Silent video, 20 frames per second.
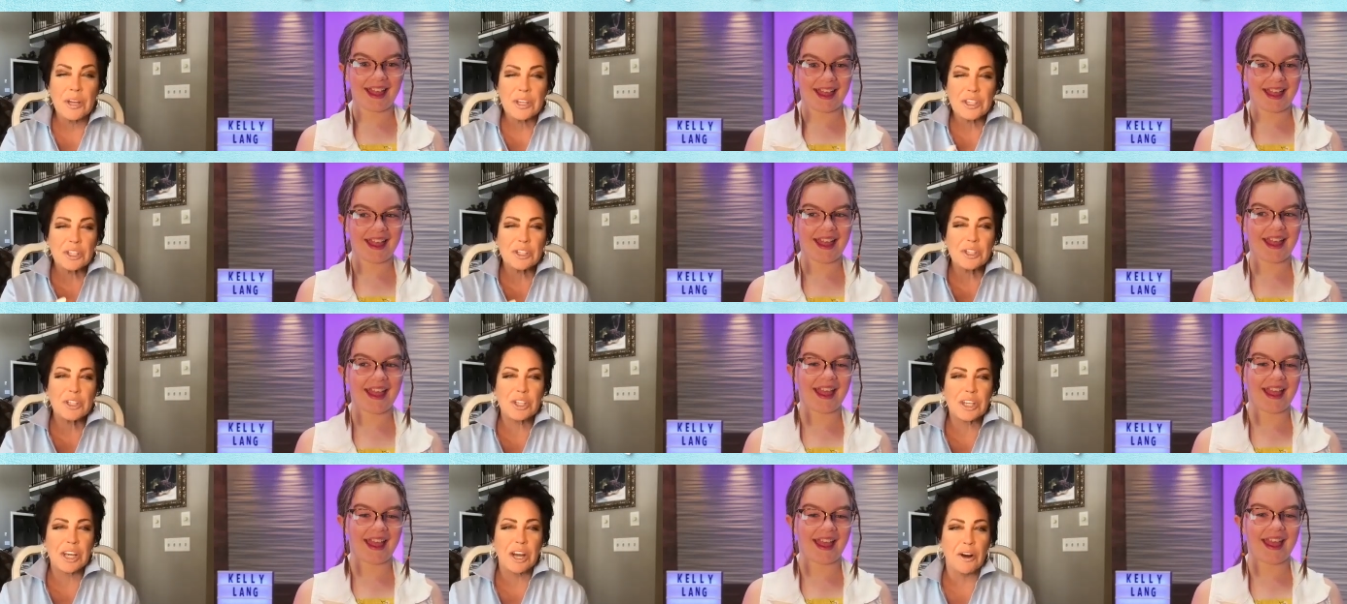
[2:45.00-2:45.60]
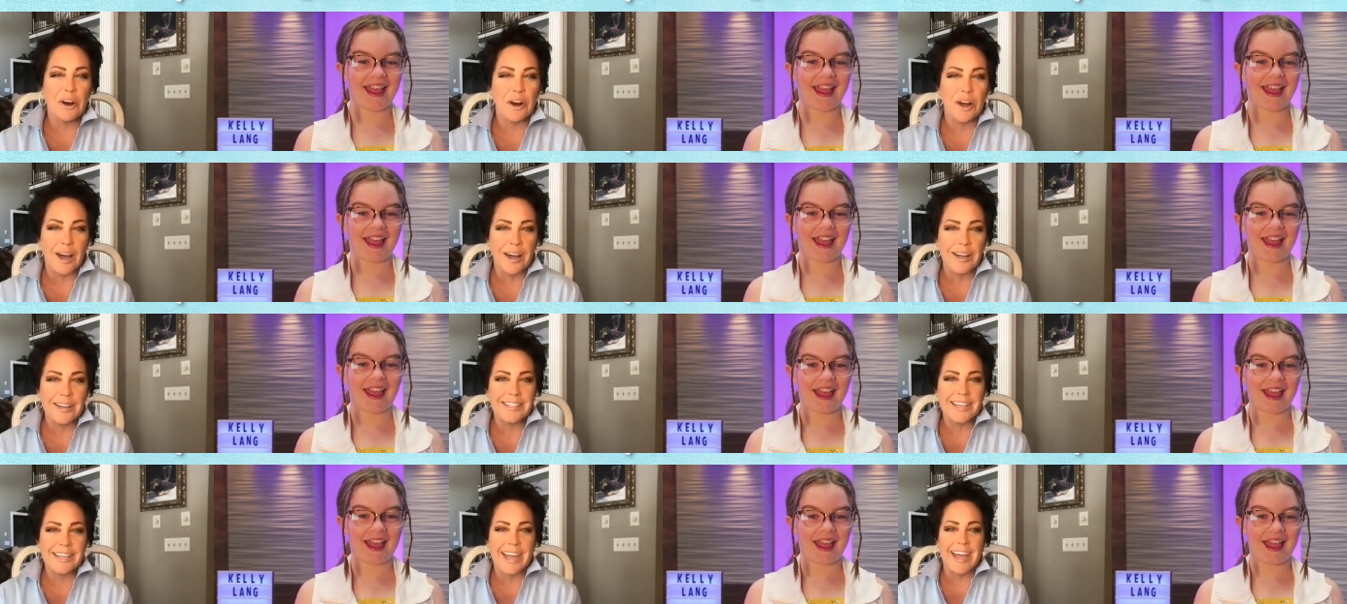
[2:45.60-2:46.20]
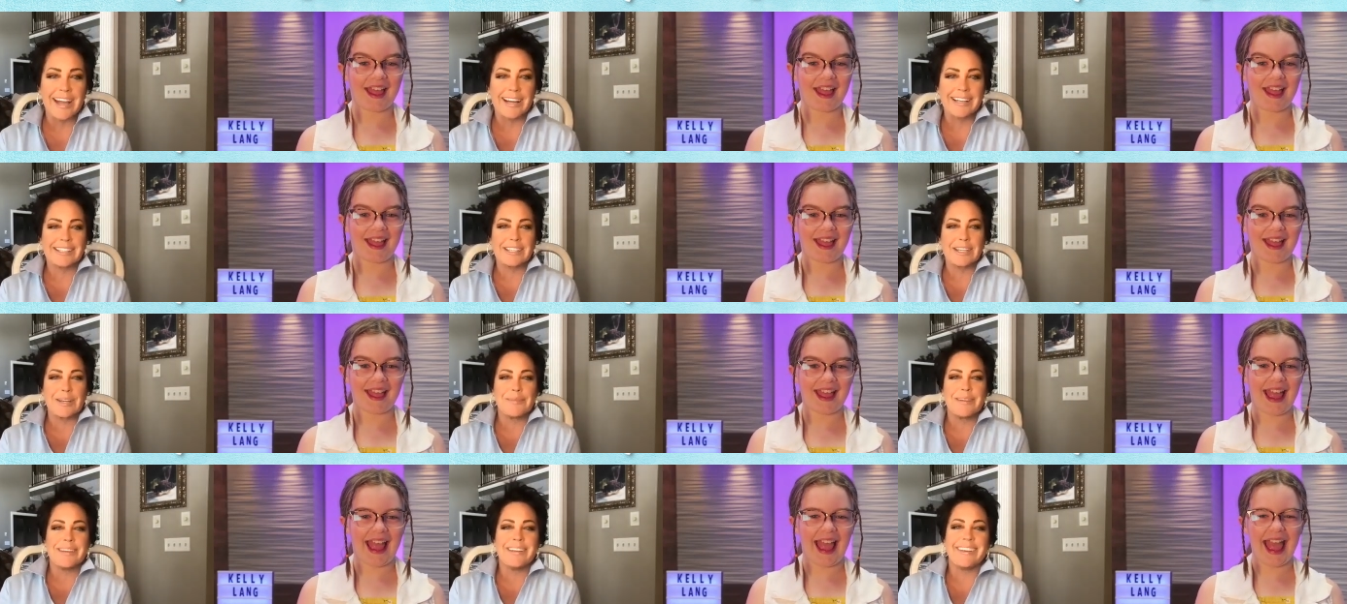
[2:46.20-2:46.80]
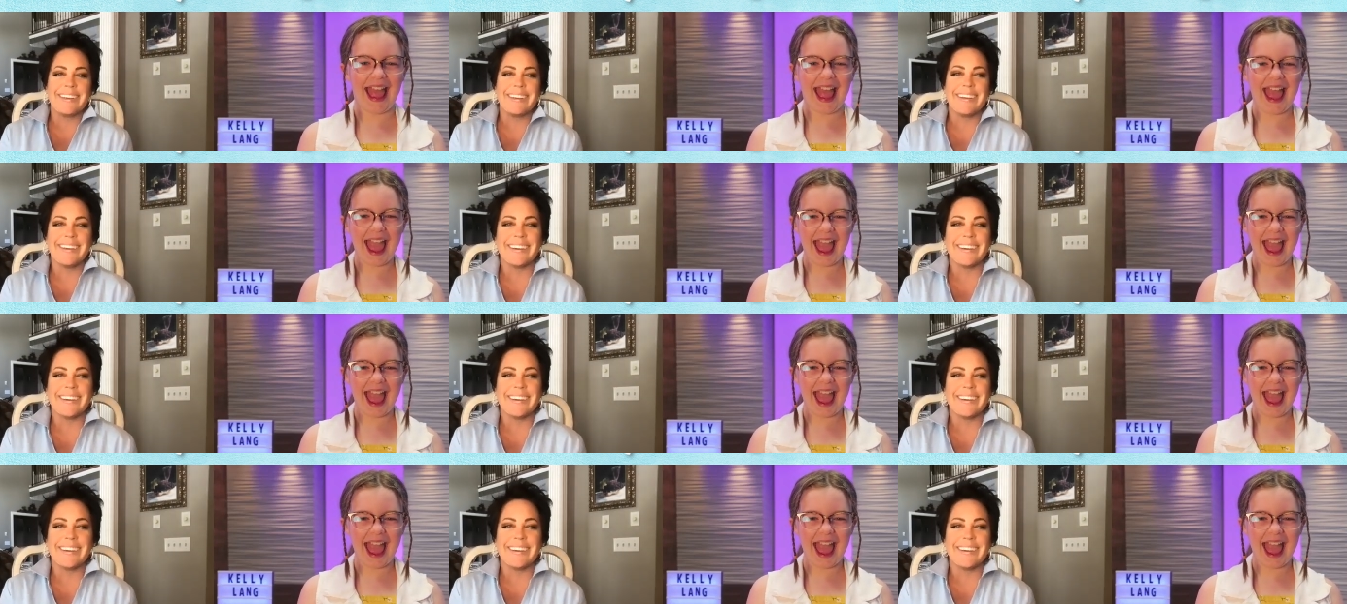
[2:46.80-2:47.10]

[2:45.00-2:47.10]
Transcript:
Speaker 1: we should share contacts, Demi.